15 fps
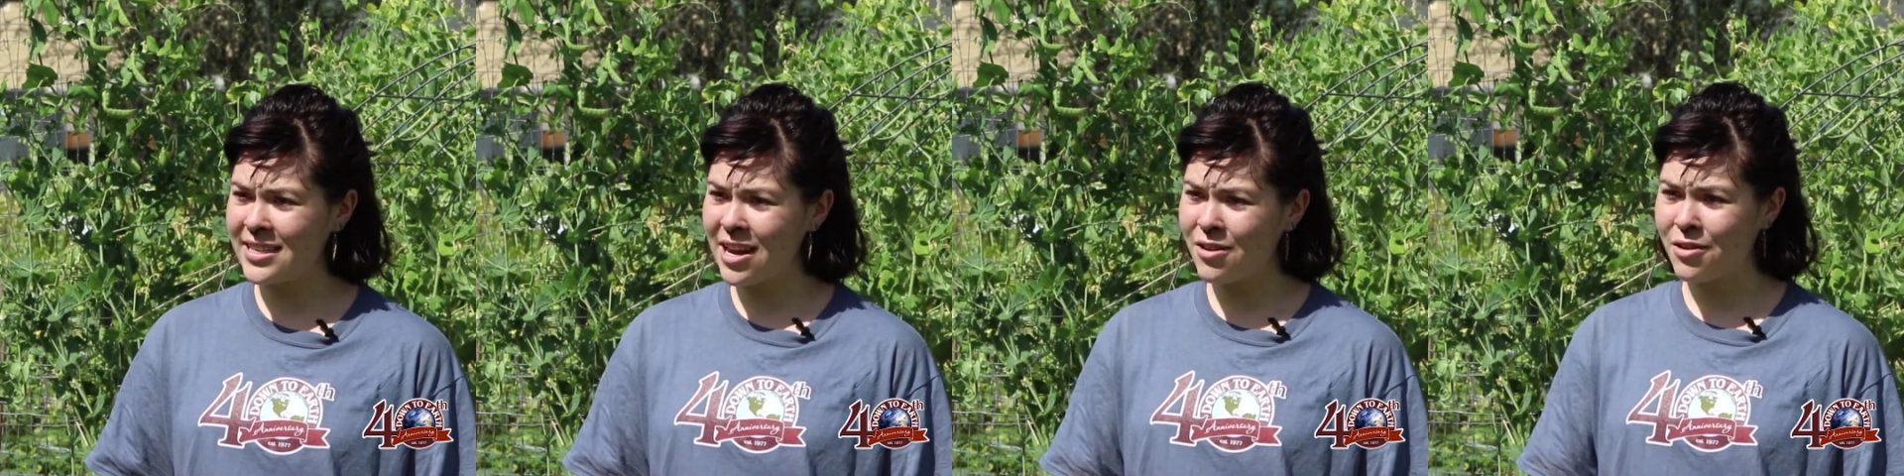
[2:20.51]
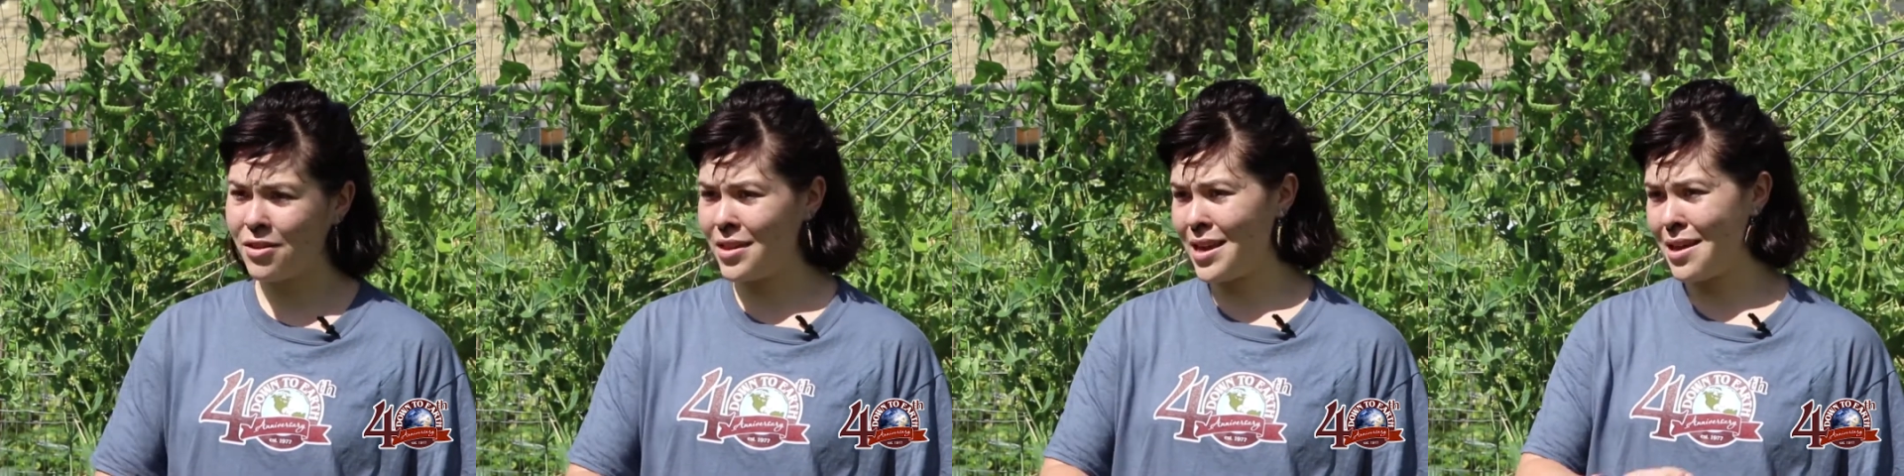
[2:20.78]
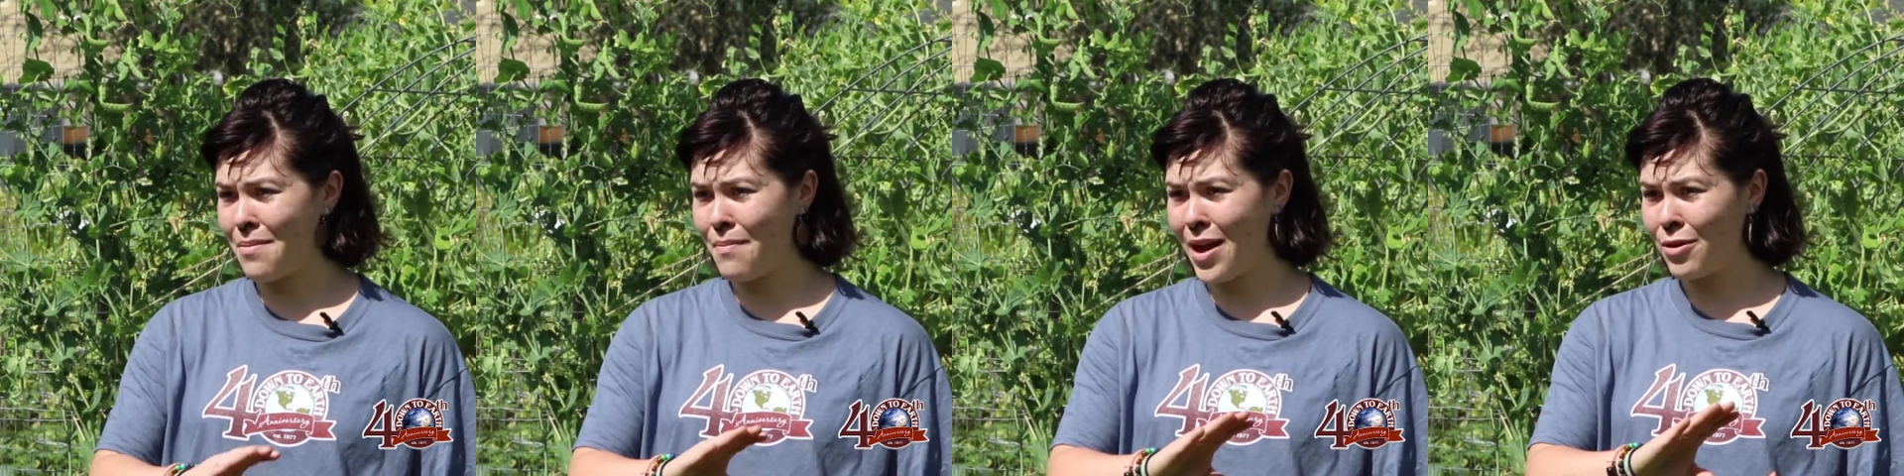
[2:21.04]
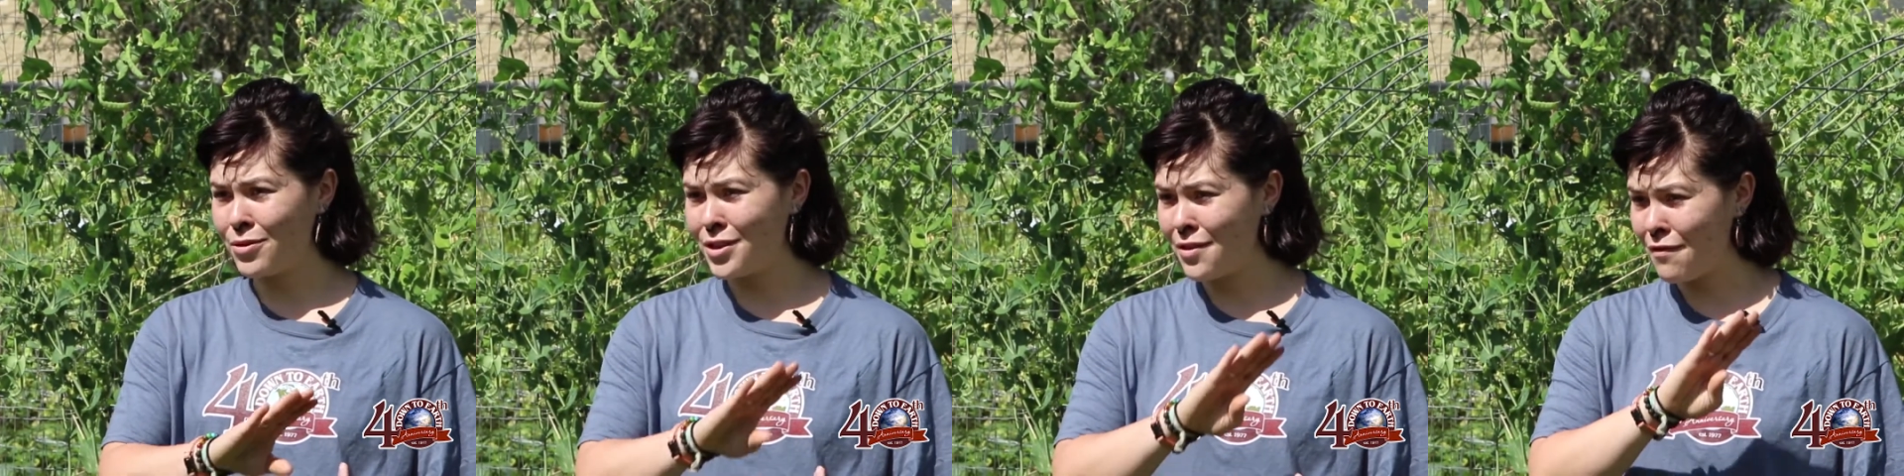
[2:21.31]
down on the
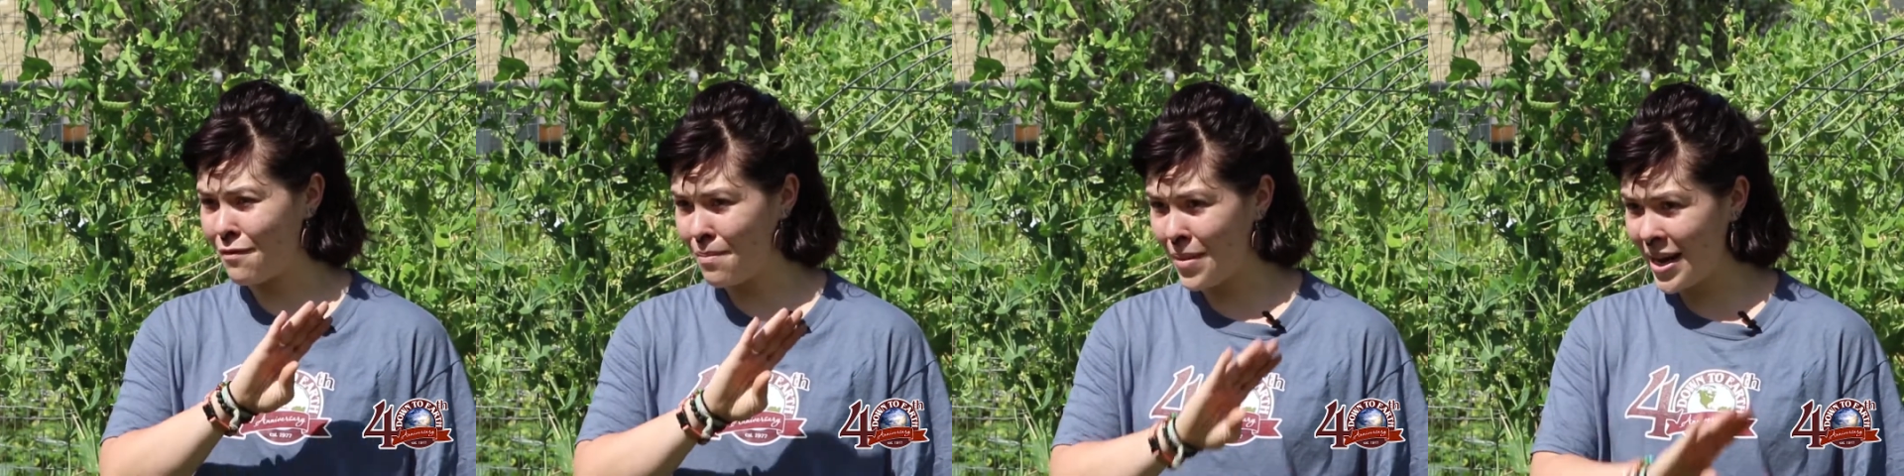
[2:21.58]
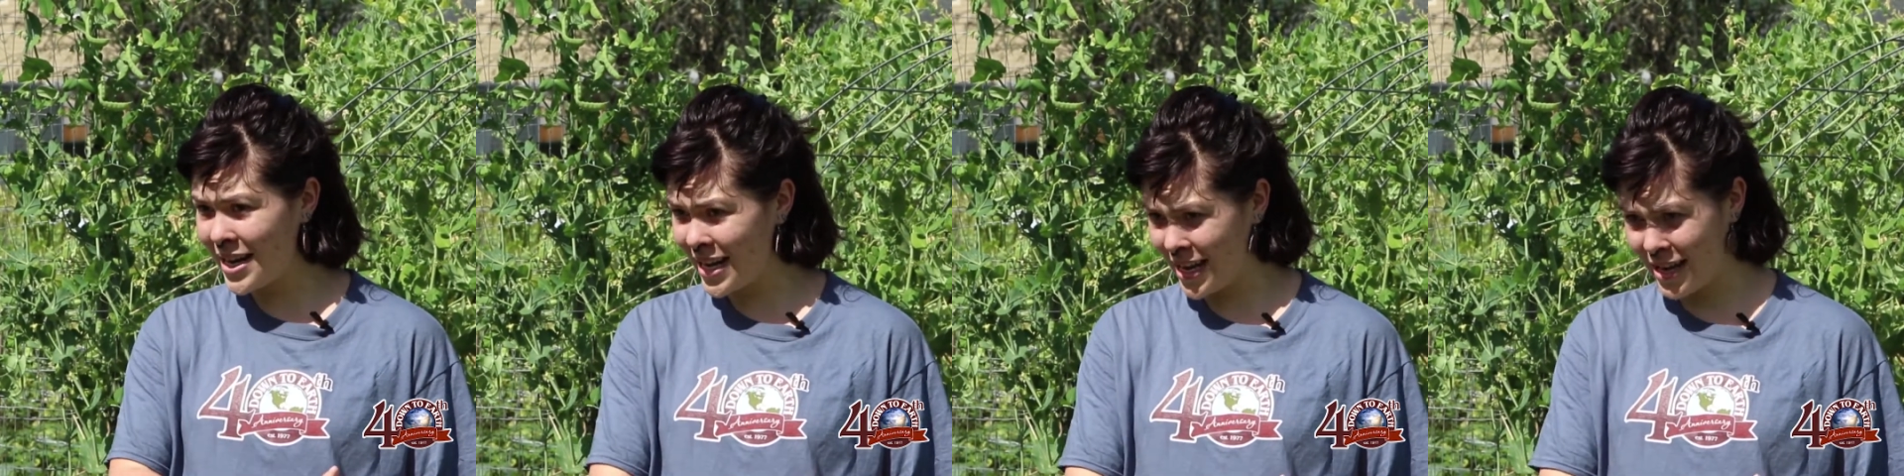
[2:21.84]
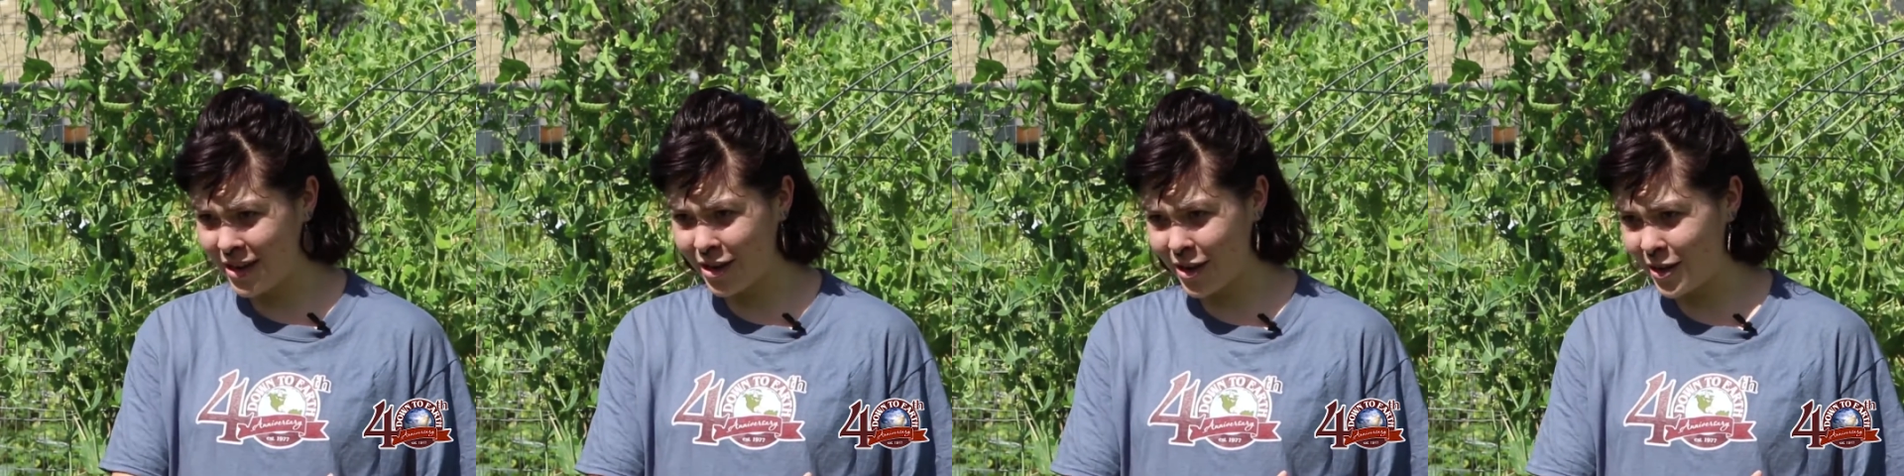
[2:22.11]
amount of money